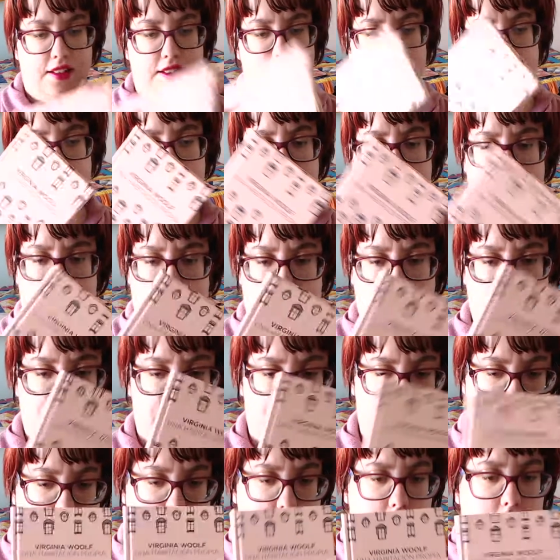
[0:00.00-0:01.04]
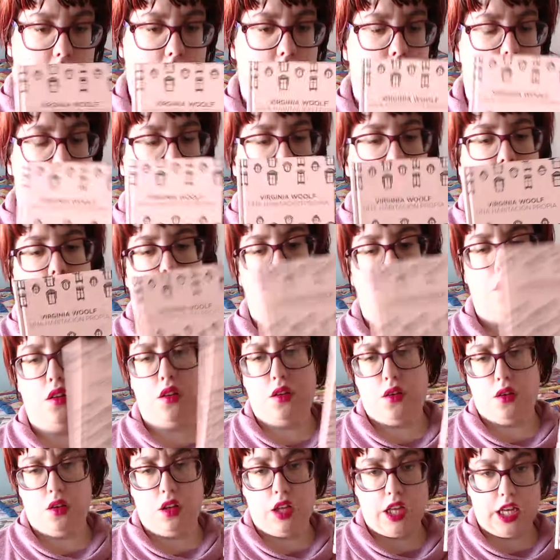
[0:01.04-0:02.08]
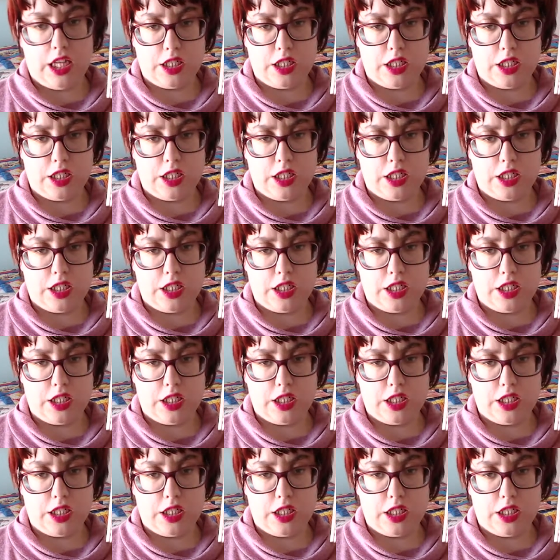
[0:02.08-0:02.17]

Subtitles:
This is a